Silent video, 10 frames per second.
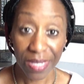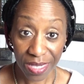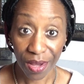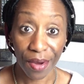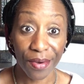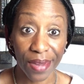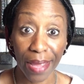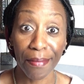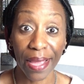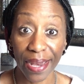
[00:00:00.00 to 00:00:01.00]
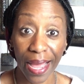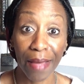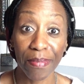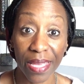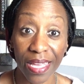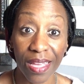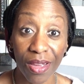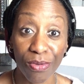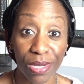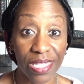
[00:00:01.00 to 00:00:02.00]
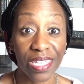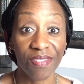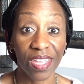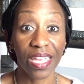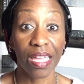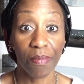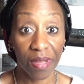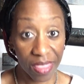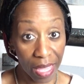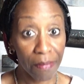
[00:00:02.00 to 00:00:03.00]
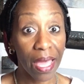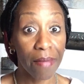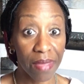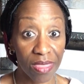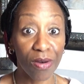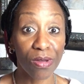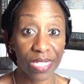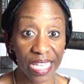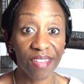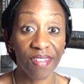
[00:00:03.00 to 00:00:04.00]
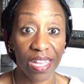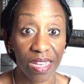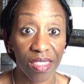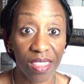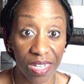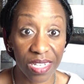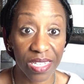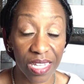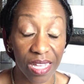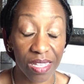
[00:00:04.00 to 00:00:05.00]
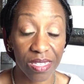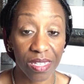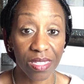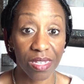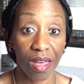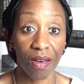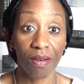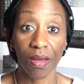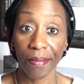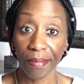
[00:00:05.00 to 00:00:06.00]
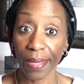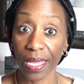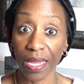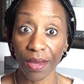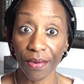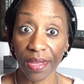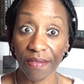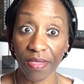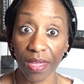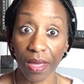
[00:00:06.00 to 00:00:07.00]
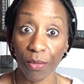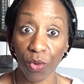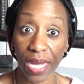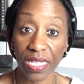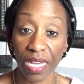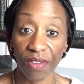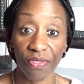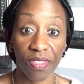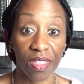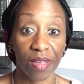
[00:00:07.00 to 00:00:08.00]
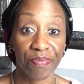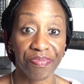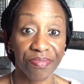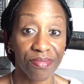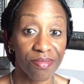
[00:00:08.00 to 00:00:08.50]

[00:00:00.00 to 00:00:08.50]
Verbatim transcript: So they may not be receiving it, but they may be those giving the disease. So be leery of them, watch out for them.